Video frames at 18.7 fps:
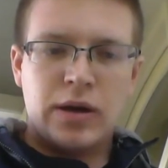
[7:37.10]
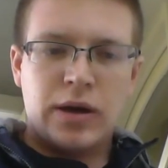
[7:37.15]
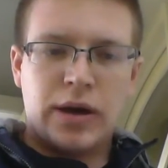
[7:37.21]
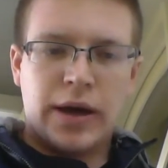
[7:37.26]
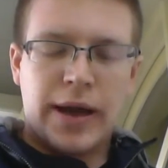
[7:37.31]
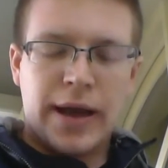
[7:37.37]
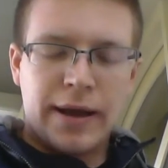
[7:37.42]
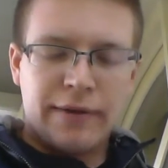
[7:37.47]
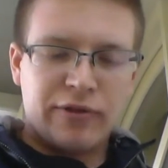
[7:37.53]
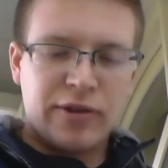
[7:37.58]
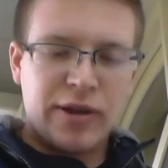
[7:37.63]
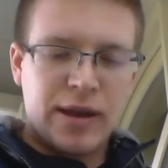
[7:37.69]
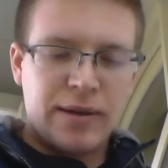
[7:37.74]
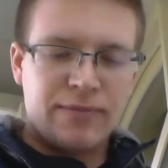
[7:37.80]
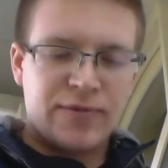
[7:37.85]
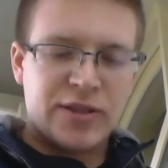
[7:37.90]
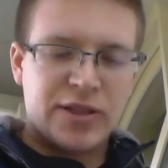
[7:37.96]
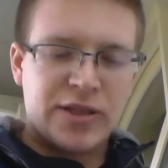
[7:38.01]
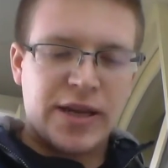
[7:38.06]
I have to
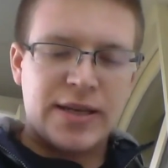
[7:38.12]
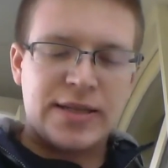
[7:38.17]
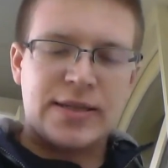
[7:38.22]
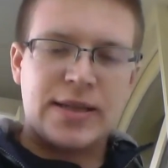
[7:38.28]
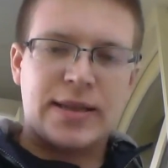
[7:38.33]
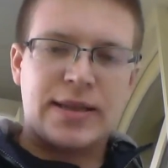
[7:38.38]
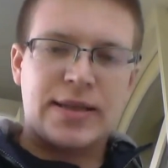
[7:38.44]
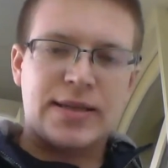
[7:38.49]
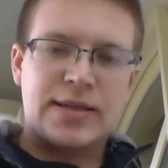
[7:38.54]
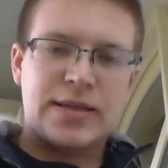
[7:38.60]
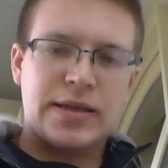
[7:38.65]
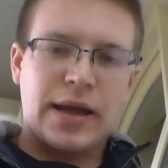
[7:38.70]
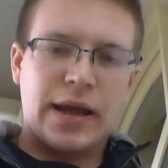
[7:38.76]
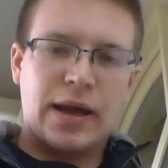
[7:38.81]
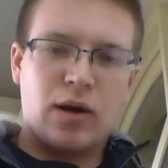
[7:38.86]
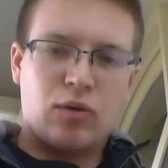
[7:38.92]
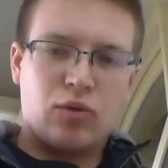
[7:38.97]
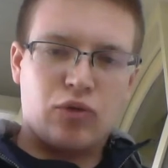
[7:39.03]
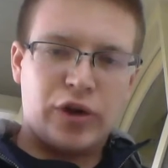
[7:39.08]
emphasize that this
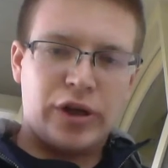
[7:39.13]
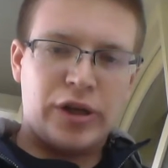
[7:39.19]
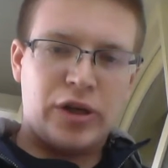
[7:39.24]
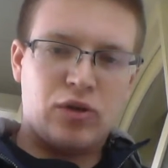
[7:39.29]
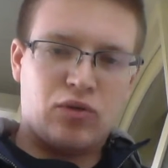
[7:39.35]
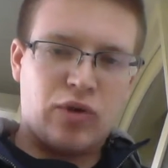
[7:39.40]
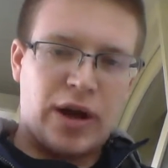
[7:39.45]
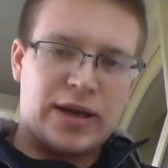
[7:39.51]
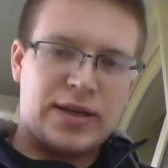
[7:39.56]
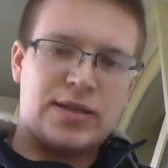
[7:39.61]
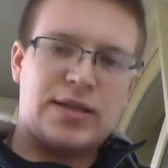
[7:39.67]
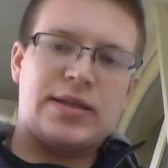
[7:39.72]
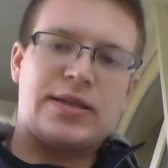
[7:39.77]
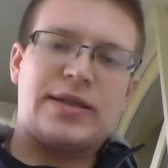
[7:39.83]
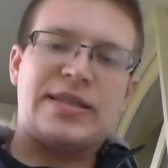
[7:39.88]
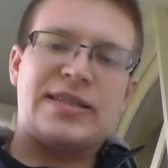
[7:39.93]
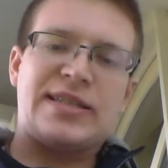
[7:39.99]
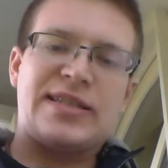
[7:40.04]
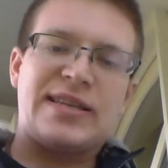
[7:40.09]
style redirects. It
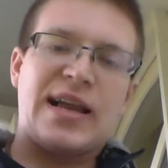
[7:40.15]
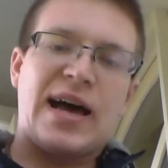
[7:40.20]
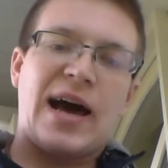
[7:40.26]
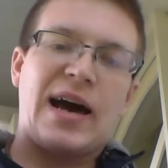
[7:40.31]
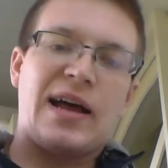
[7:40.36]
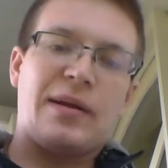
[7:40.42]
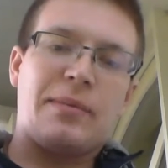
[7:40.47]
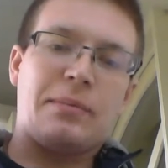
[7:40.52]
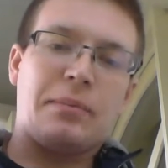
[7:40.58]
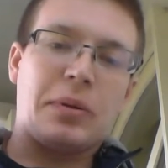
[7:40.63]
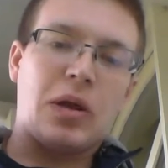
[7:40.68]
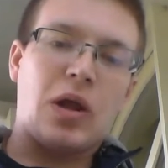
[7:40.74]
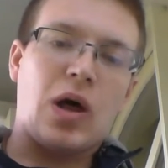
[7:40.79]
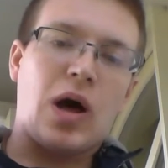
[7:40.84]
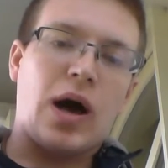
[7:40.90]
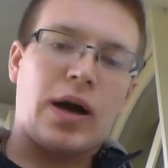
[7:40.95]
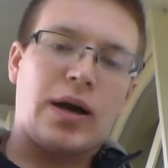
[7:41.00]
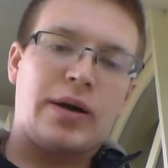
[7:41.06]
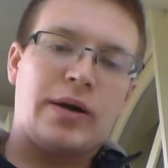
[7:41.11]
does not
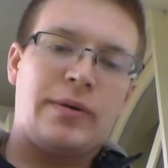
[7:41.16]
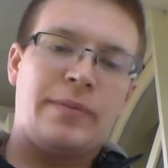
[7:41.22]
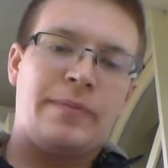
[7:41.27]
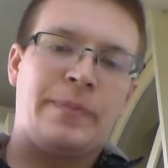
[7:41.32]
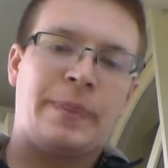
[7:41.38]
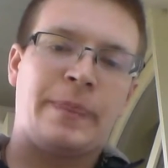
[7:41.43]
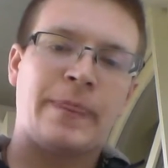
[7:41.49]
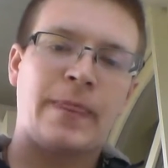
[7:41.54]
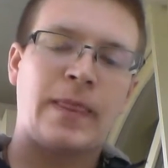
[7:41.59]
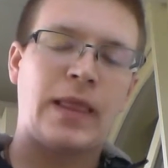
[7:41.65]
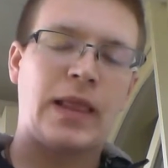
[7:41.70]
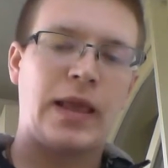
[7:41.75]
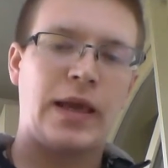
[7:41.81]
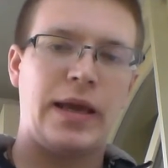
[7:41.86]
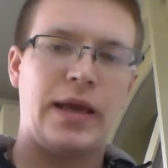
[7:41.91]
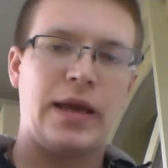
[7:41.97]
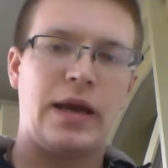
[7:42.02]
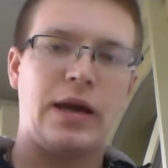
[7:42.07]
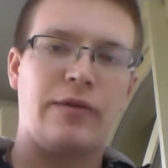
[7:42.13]
block.
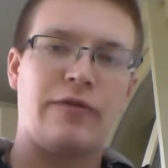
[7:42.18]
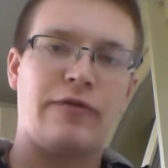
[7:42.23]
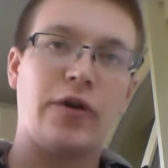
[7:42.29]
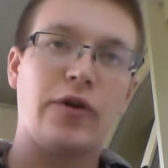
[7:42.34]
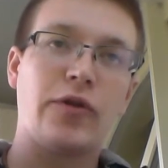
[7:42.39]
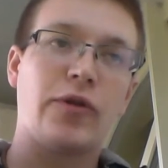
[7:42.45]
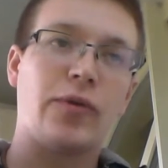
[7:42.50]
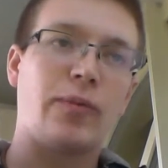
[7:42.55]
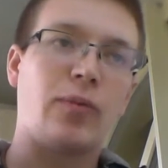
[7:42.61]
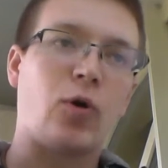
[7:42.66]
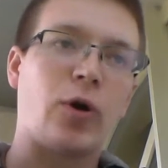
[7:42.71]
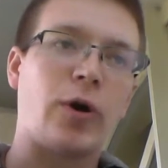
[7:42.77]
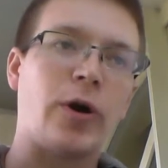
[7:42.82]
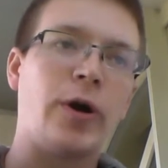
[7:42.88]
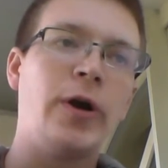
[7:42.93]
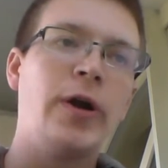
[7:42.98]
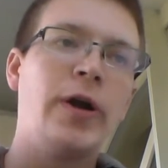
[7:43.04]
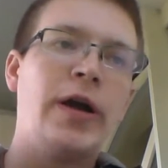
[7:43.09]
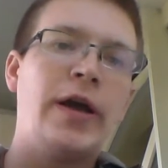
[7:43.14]

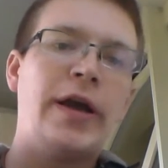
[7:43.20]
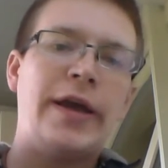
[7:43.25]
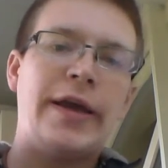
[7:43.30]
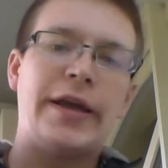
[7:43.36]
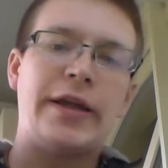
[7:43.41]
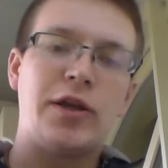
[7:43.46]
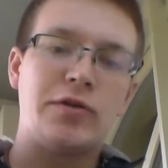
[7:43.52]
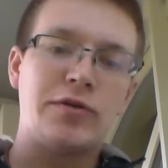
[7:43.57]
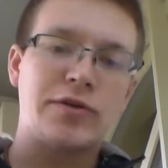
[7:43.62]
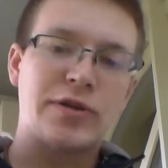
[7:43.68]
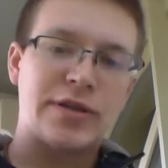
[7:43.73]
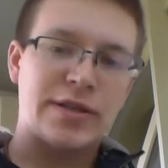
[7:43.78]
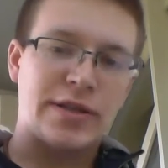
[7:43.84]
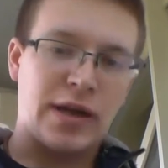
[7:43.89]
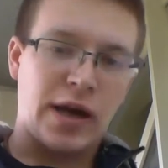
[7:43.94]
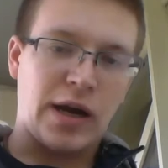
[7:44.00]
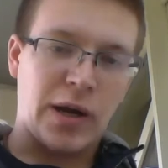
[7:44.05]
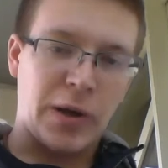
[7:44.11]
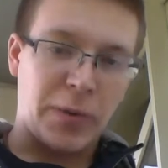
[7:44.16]
Furthermore, it uses
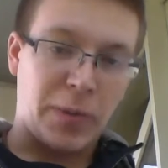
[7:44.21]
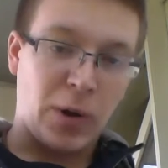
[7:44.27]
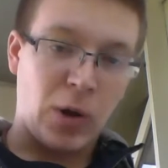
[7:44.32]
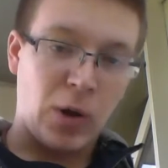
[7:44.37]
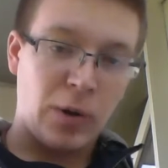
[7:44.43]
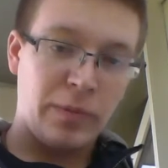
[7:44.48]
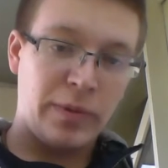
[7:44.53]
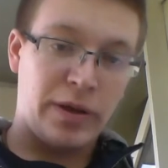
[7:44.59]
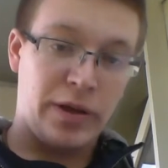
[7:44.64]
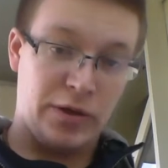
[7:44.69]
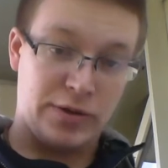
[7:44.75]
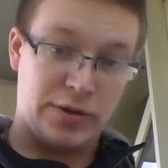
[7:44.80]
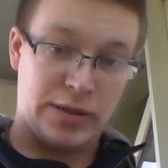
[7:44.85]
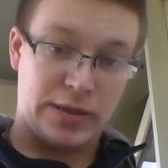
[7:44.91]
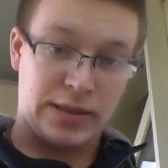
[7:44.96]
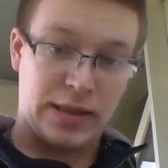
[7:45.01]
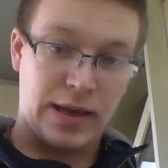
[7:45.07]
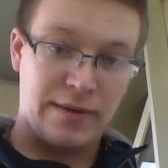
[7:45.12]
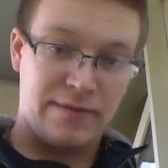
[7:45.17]
the iron palm, it
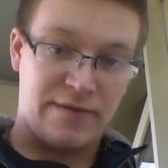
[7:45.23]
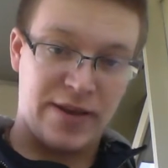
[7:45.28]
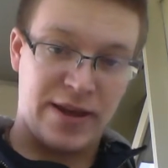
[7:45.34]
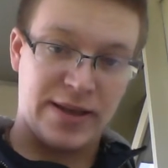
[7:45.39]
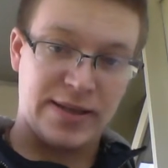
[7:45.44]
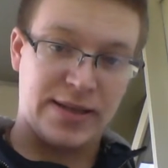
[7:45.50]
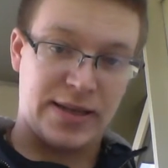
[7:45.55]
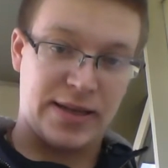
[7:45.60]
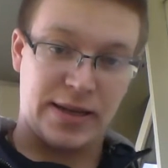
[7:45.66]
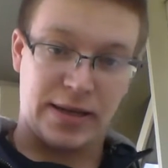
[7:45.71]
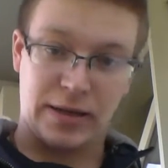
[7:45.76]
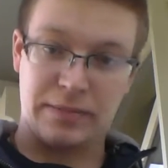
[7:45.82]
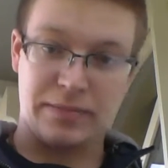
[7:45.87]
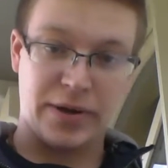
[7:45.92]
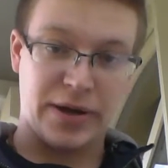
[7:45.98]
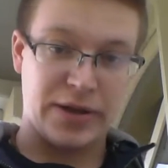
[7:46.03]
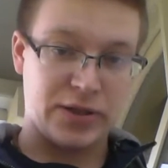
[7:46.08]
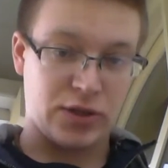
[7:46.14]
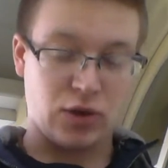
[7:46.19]
uses live hands, and it
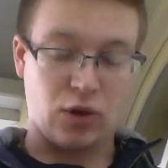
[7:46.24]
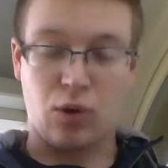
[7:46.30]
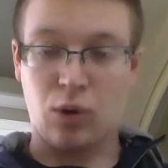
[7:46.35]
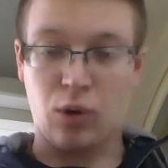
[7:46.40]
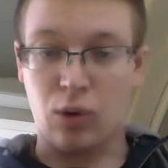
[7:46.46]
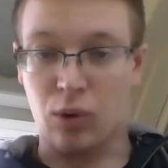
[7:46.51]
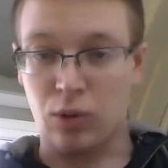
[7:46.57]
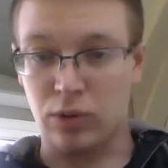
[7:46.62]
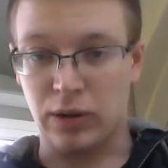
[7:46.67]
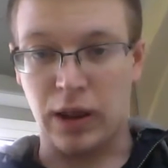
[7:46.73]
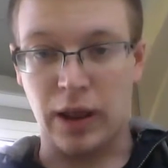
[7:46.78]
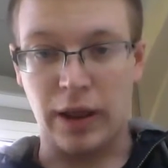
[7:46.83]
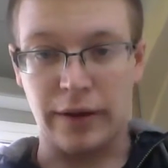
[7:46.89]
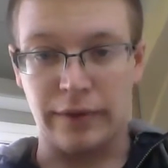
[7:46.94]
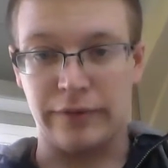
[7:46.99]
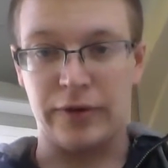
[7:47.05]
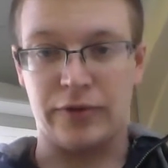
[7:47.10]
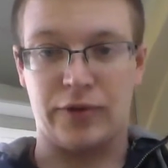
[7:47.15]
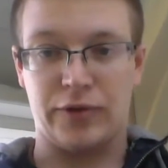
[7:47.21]
combines a whole lot
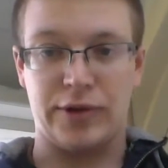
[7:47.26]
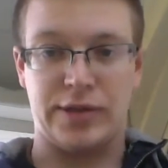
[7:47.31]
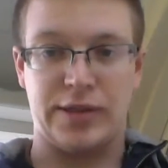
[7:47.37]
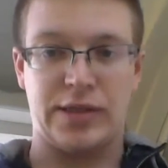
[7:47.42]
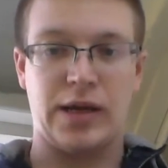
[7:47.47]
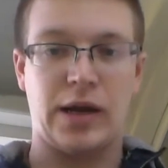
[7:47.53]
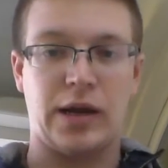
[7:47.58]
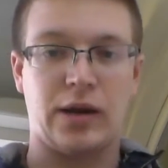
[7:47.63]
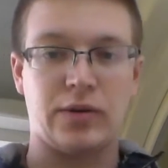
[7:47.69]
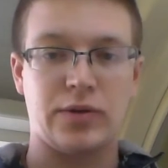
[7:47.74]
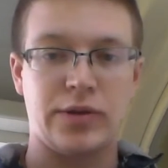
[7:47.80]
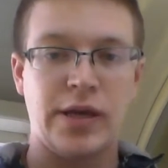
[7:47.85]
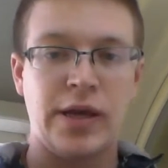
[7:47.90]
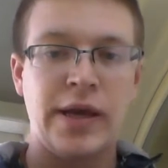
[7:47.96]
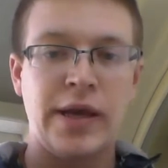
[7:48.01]
of different styles.